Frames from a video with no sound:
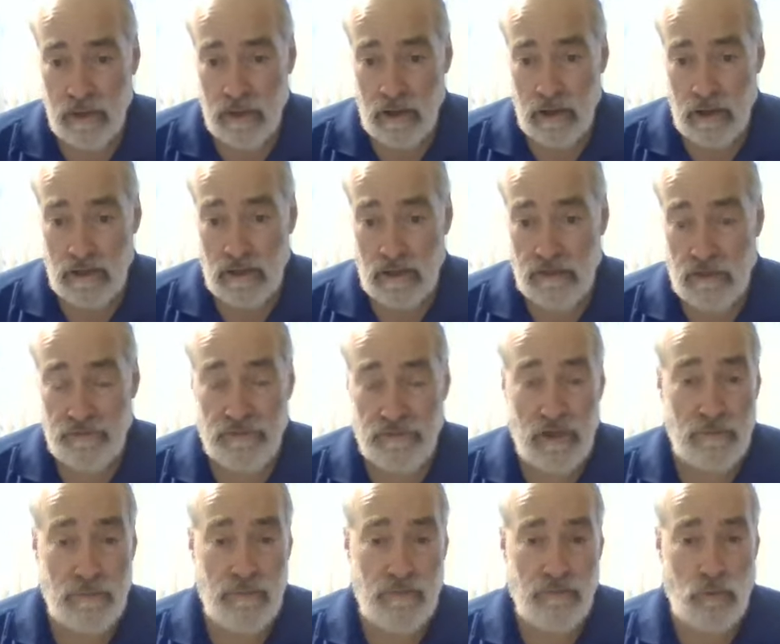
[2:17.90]
And as I've
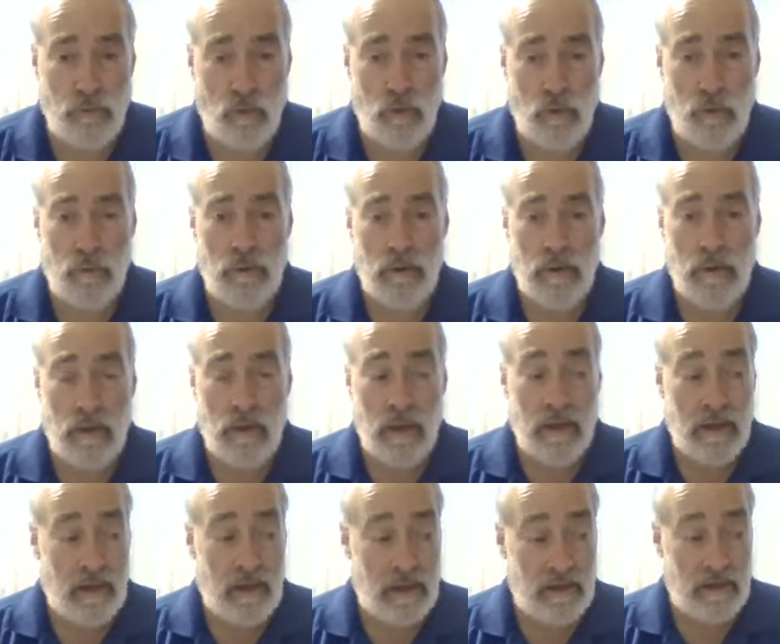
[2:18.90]
said before,
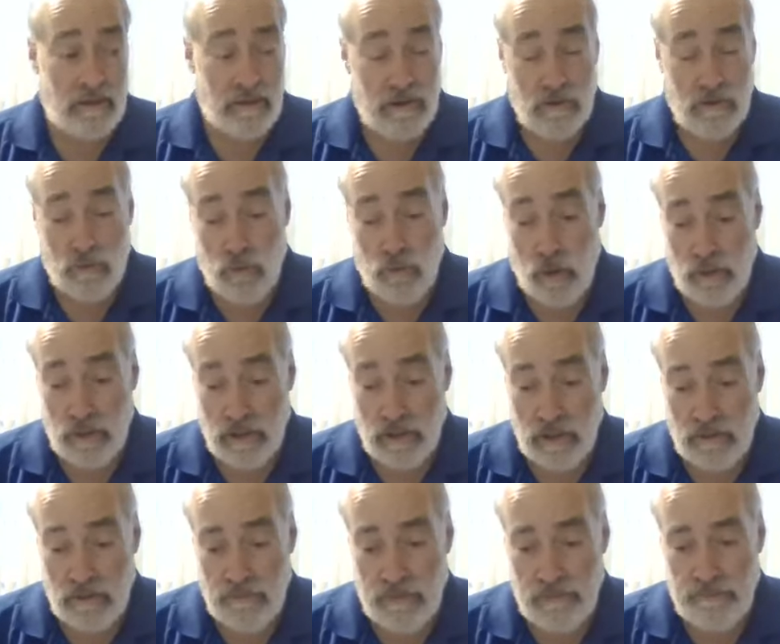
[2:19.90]
and, and quoting
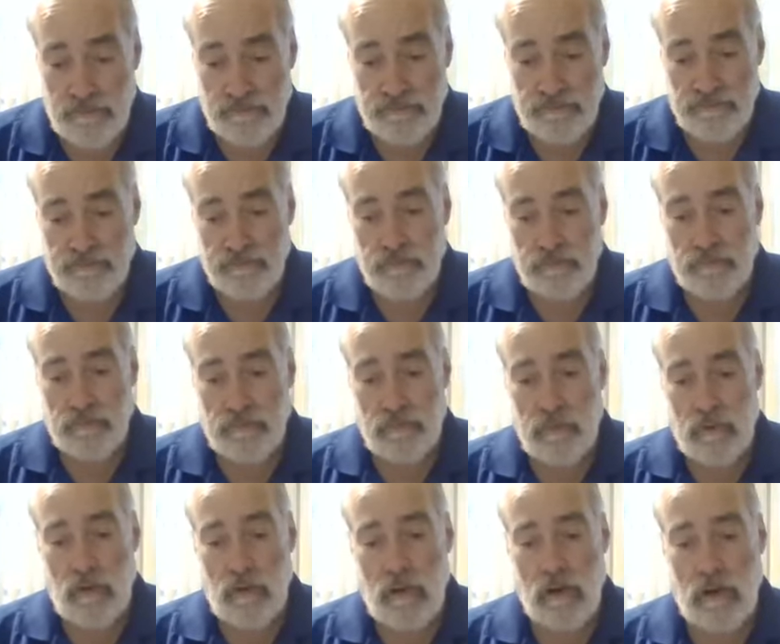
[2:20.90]
even
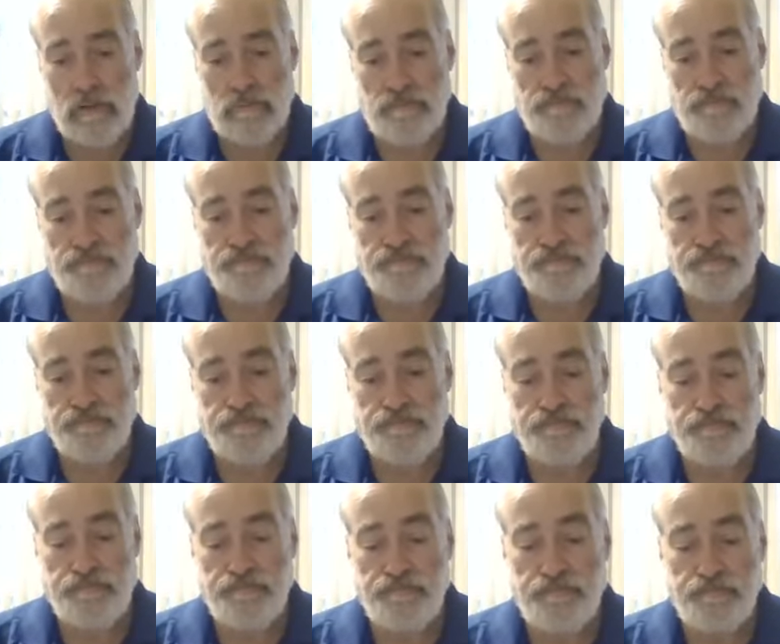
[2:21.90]
um,
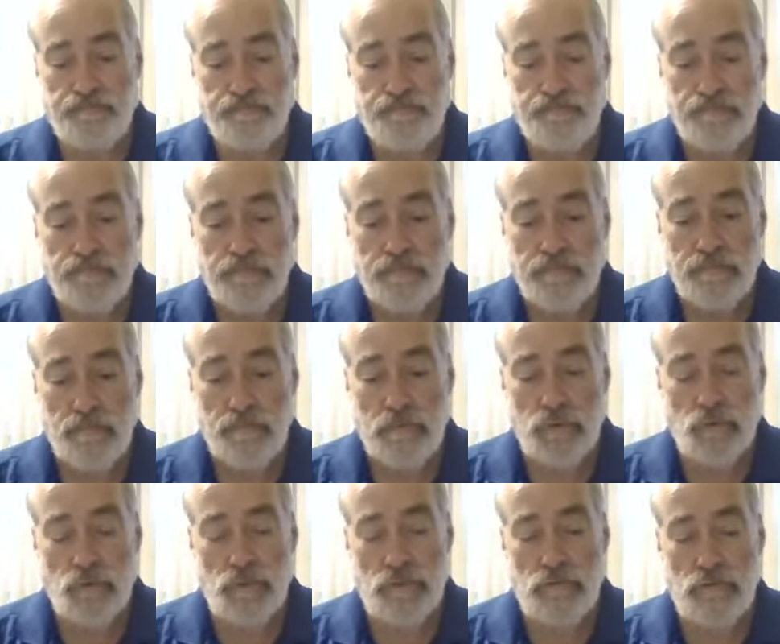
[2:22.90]

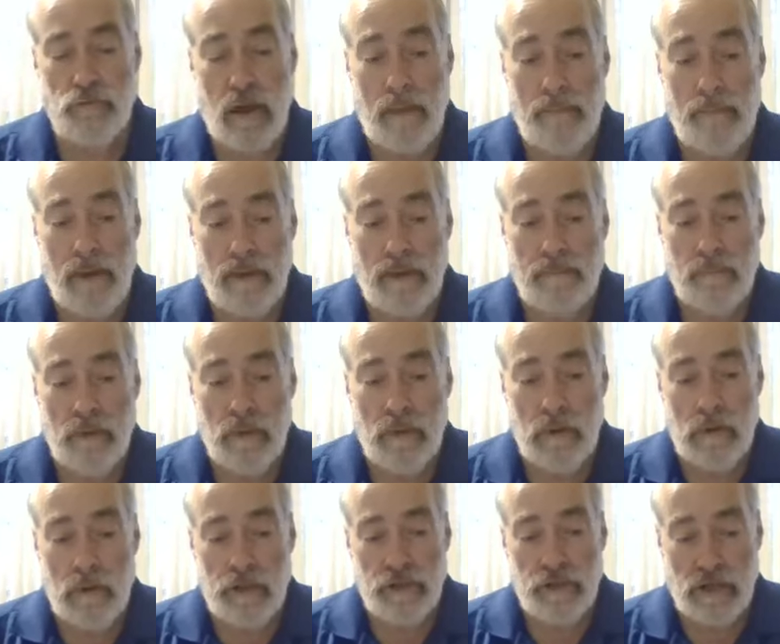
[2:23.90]
this one rabbi,
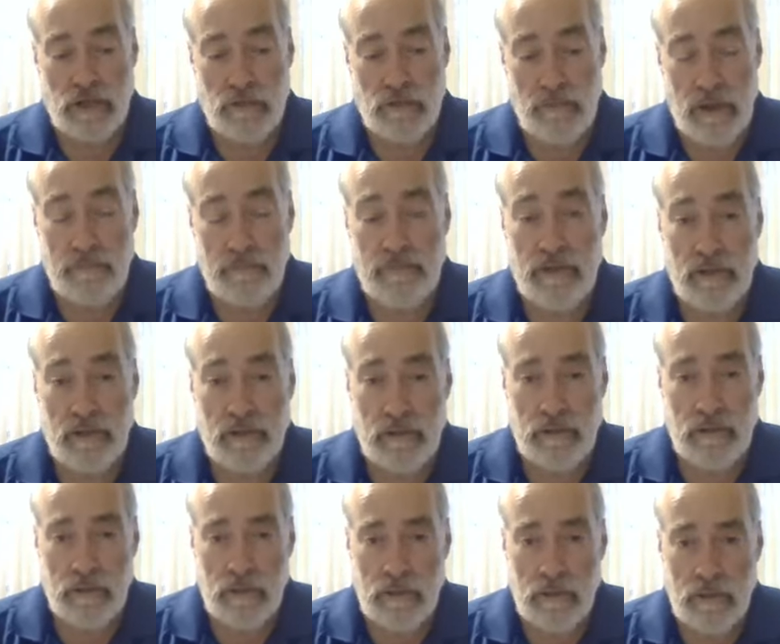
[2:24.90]
Jacob Emden,
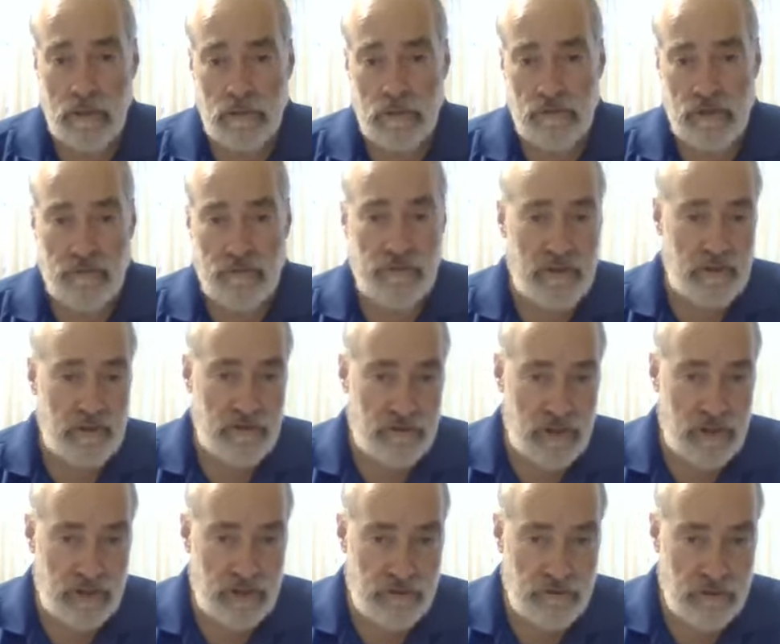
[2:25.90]
17th
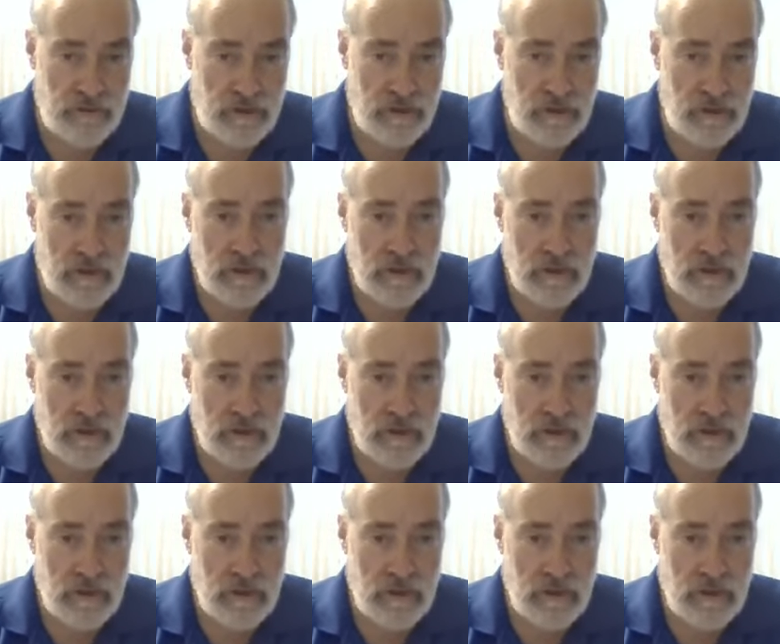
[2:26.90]
century